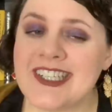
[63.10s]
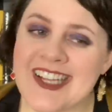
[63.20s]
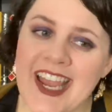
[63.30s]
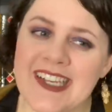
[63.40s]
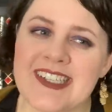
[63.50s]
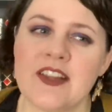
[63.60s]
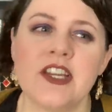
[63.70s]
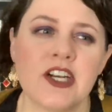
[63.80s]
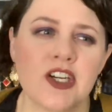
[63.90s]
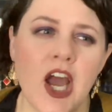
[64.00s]
to date.
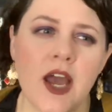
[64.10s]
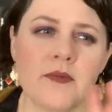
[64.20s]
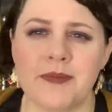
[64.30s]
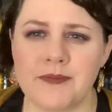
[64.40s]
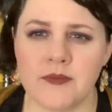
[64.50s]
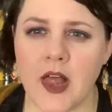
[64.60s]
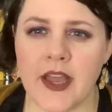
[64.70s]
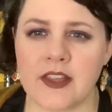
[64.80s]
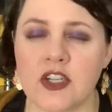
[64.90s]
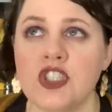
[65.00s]
They're not
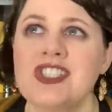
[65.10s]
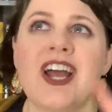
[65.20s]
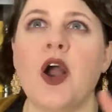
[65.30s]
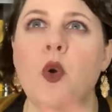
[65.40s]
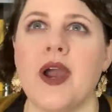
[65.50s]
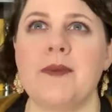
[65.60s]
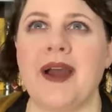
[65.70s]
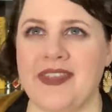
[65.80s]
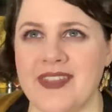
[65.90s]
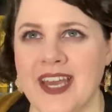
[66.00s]
like, they're just not quite
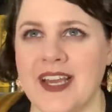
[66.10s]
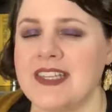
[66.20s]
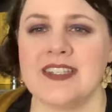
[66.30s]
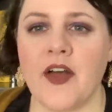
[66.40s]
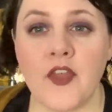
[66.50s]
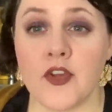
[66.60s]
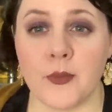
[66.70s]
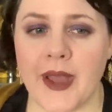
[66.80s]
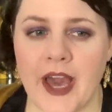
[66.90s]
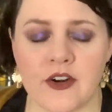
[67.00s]
my thing. It's not that
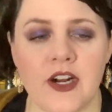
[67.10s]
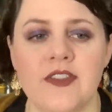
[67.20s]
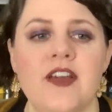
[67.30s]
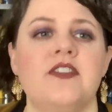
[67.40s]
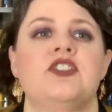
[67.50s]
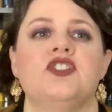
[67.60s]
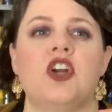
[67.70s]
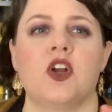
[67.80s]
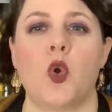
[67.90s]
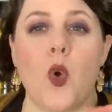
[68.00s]
they're bad or anything. They just
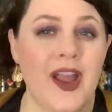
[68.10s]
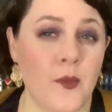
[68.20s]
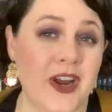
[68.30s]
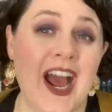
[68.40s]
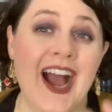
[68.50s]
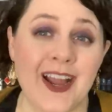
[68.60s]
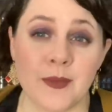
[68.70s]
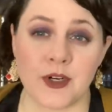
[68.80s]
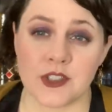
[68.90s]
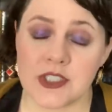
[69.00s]
aren't quite what I
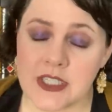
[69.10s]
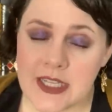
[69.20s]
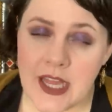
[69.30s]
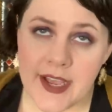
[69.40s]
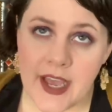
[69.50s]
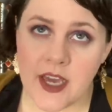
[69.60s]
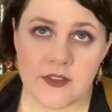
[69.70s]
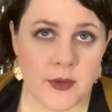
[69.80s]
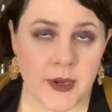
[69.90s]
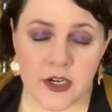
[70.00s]
personally like
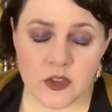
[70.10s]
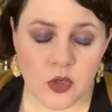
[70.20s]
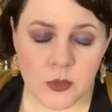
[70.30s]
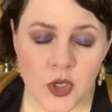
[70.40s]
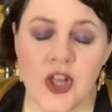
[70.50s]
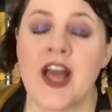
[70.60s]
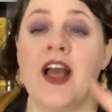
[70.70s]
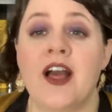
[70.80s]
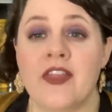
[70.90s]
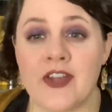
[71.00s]
out of a paranormal.
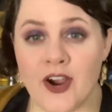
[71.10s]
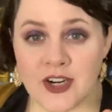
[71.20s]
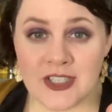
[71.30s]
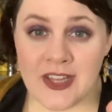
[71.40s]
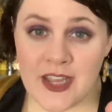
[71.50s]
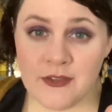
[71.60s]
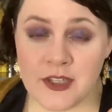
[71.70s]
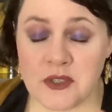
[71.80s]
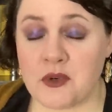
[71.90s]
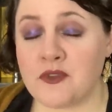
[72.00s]
They are
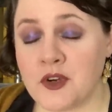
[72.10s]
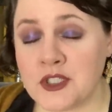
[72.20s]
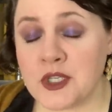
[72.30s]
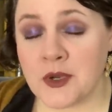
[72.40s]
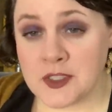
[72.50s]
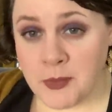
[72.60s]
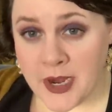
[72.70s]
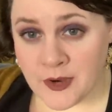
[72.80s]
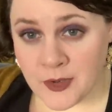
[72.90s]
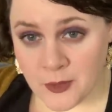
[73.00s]
delightfully referred to as
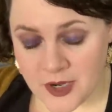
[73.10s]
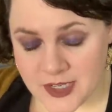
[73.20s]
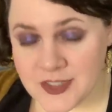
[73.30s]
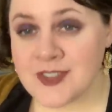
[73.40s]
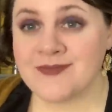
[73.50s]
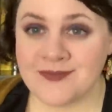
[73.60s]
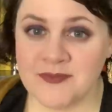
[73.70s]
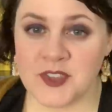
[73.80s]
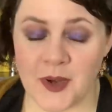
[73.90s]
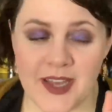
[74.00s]
paranoras
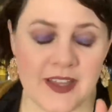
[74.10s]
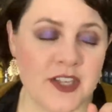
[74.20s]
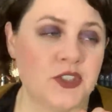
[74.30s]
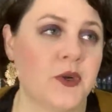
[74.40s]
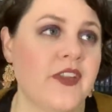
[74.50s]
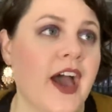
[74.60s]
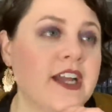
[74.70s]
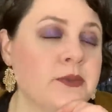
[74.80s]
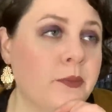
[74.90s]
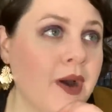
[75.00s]
so I enjoy
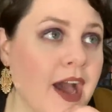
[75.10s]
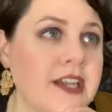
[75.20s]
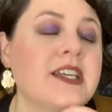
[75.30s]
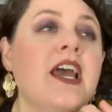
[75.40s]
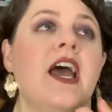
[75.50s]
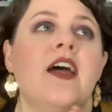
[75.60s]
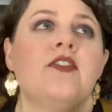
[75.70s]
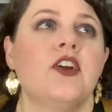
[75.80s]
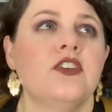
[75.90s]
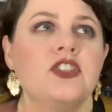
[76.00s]
that. But
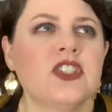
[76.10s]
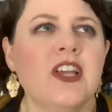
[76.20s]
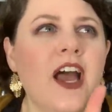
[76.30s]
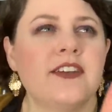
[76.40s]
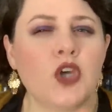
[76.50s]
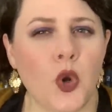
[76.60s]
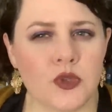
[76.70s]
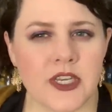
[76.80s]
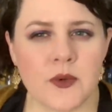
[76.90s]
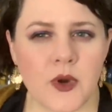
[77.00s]
they're just not
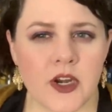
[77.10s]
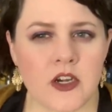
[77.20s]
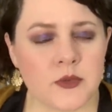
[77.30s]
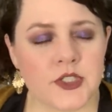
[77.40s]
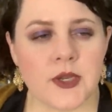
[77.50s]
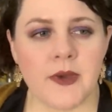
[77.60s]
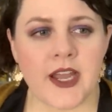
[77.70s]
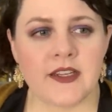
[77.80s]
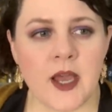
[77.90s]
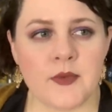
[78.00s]
totally 100%
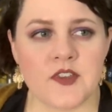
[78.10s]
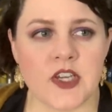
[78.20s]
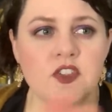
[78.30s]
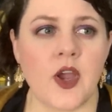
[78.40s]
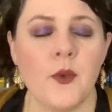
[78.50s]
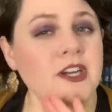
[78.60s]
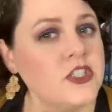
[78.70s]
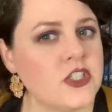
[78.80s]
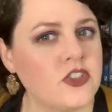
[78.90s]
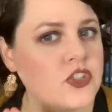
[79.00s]
my cup of tea, so I
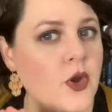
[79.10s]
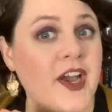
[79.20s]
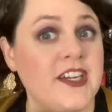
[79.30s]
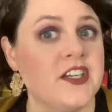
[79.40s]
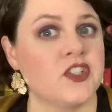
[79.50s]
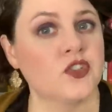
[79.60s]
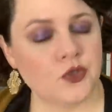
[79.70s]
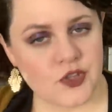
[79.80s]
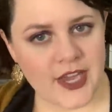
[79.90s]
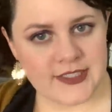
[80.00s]
wanted to just go ahead and
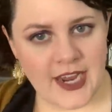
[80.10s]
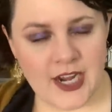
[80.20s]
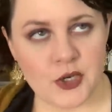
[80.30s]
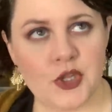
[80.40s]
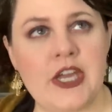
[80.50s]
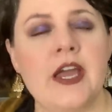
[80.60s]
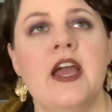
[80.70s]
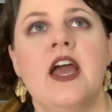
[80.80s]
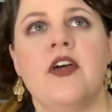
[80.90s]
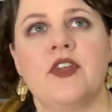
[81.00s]
exclude that entirely.
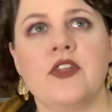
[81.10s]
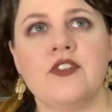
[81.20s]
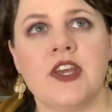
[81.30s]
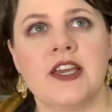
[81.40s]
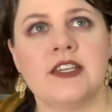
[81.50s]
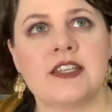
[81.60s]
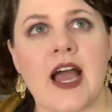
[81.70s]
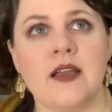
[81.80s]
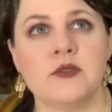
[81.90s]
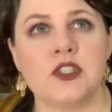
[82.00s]
The other thing is
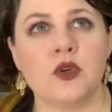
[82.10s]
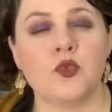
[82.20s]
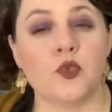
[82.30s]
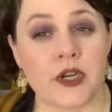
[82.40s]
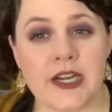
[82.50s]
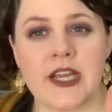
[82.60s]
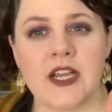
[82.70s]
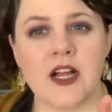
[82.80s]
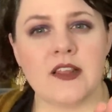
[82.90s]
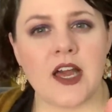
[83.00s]
I'm still reading
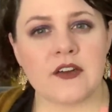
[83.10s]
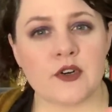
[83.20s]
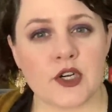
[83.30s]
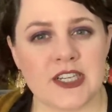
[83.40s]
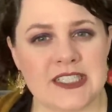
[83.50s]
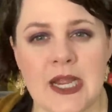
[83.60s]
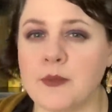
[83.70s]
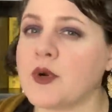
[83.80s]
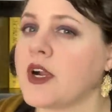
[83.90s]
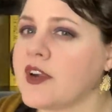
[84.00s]
a lot of her
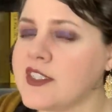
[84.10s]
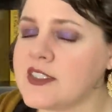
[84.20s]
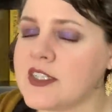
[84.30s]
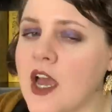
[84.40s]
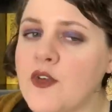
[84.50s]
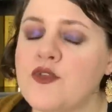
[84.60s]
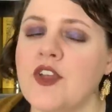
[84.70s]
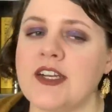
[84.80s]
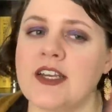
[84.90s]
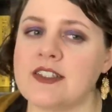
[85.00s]
contemporary stuff
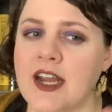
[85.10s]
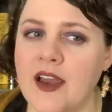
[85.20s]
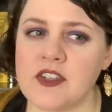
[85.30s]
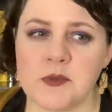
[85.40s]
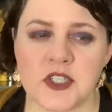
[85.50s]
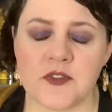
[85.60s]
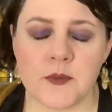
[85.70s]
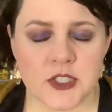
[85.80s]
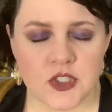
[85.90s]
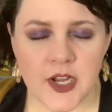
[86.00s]
that doesn't have as much of a
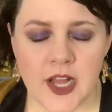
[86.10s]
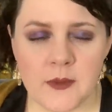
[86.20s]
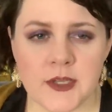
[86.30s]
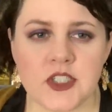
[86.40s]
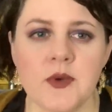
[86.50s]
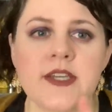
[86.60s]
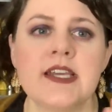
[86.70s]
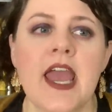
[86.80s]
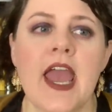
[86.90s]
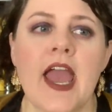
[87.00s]
mystery element to
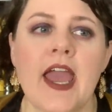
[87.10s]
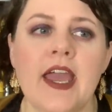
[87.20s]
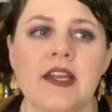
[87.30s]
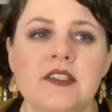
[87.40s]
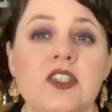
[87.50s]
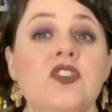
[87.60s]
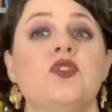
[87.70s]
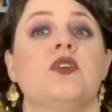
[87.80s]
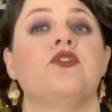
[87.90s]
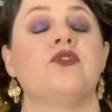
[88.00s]
it and still
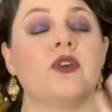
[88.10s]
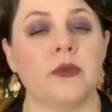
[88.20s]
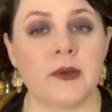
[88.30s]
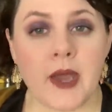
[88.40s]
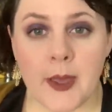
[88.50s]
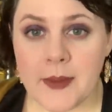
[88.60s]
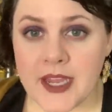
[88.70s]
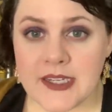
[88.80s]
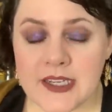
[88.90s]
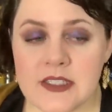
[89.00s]
sort of forming my
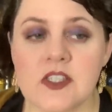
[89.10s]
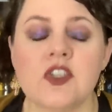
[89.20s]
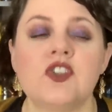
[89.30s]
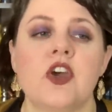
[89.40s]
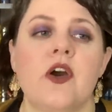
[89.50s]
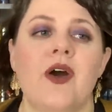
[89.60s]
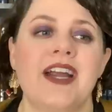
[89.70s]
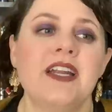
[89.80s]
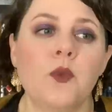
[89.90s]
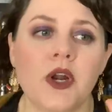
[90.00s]
opinions, so
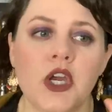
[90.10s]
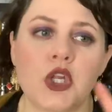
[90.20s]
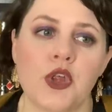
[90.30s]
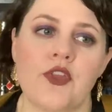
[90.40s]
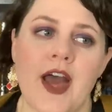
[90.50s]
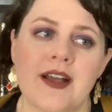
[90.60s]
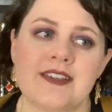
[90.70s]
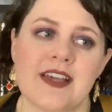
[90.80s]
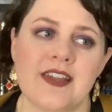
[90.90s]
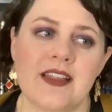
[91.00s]
I didn't want to include that
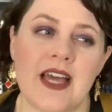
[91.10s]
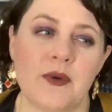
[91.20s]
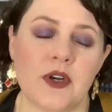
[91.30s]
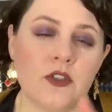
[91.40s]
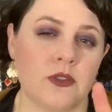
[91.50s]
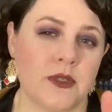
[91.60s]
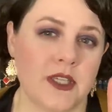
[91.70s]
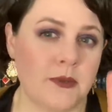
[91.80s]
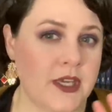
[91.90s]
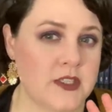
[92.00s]
because I think that would
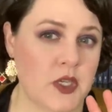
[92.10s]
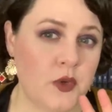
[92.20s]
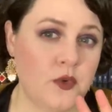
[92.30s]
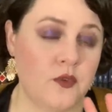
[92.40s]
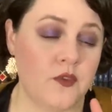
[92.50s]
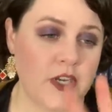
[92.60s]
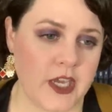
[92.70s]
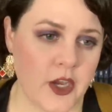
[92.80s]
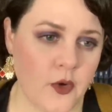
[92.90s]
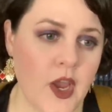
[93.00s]
ultimately be its own
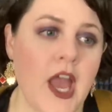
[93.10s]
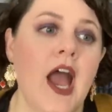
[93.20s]
video.